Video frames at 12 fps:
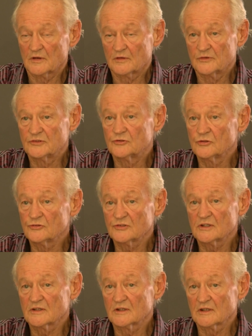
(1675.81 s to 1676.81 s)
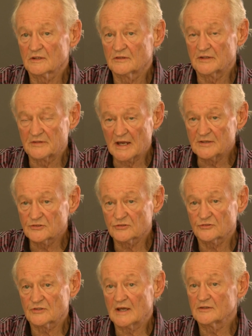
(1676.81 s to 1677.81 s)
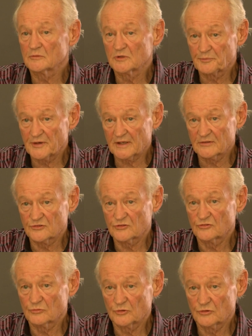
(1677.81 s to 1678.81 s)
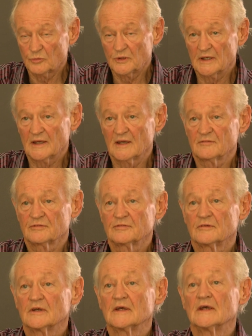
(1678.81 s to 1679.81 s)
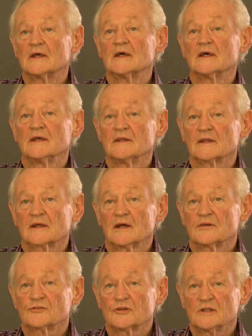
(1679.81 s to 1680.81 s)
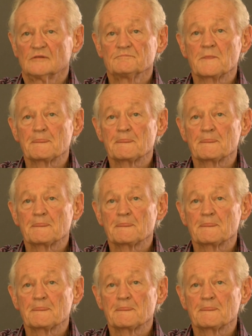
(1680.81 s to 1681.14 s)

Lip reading: reducing the dangerous animal practices which we have in the country.